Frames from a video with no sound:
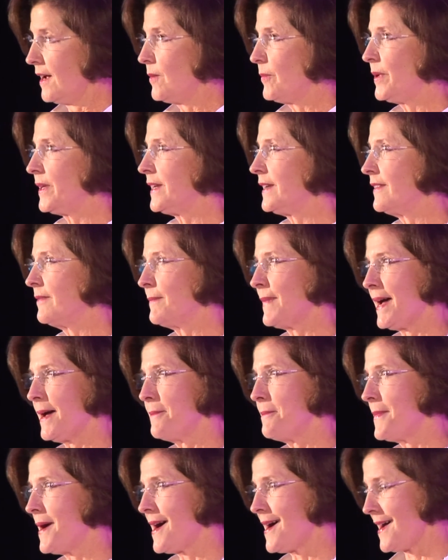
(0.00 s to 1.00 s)
But in my
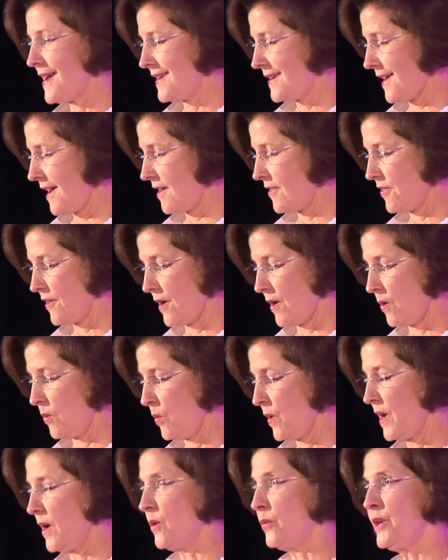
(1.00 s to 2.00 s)
mind, I thought,
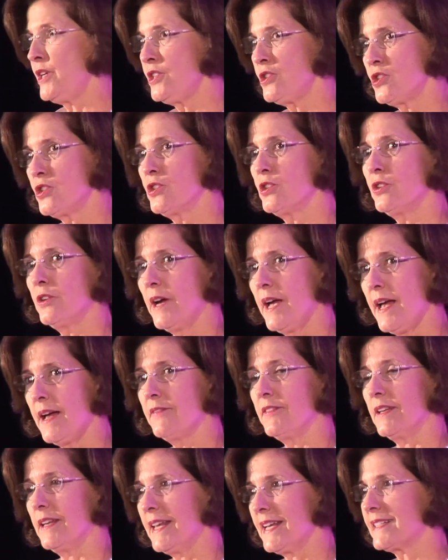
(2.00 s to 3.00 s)
well, we sure
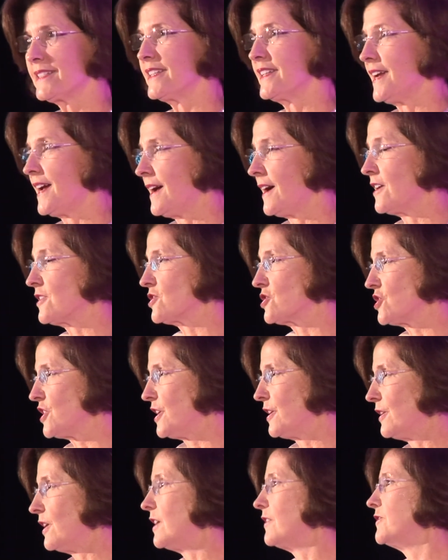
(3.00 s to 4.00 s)
have elected our
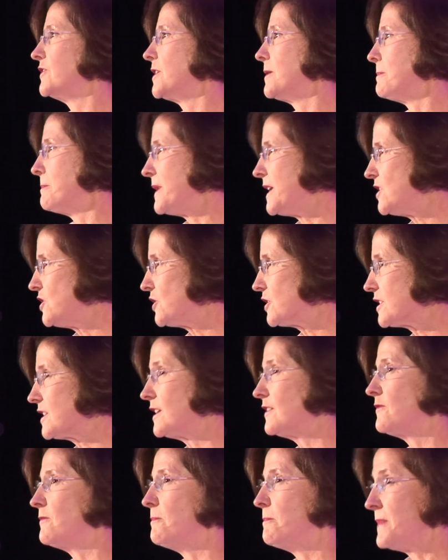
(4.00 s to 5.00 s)
share of
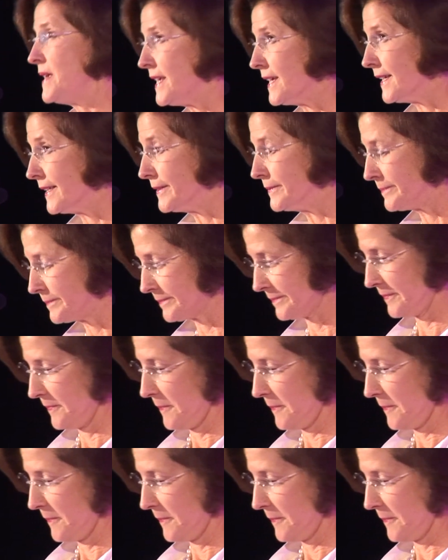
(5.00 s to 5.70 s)
diminutive men.